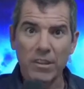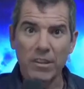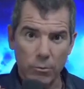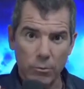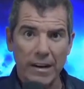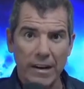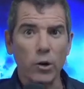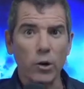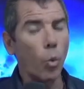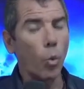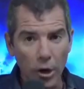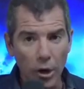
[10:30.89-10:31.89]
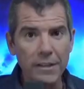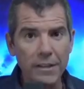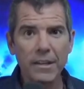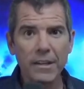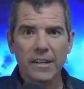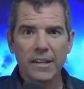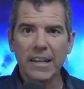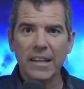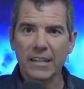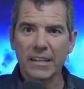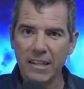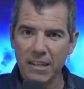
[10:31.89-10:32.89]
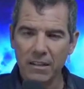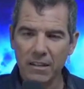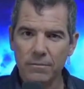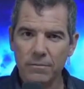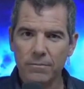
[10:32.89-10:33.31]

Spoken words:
why they ran out of wood in India?